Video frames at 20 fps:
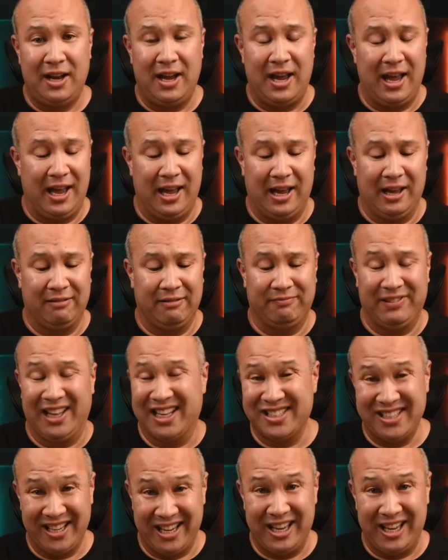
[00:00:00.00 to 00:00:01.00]
And
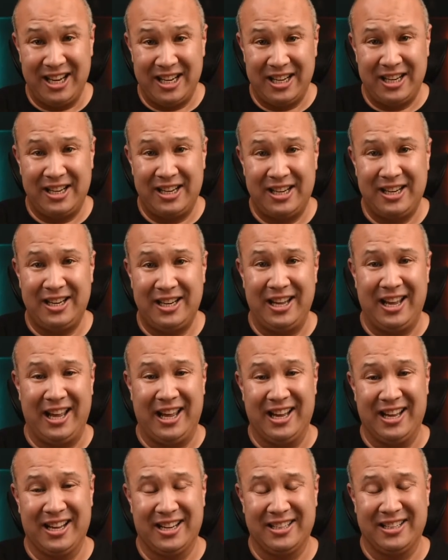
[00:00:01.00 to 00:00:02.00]
that's it.
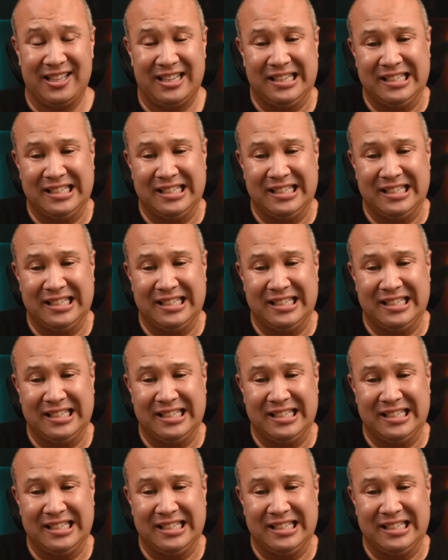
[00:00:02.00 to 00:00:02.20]
And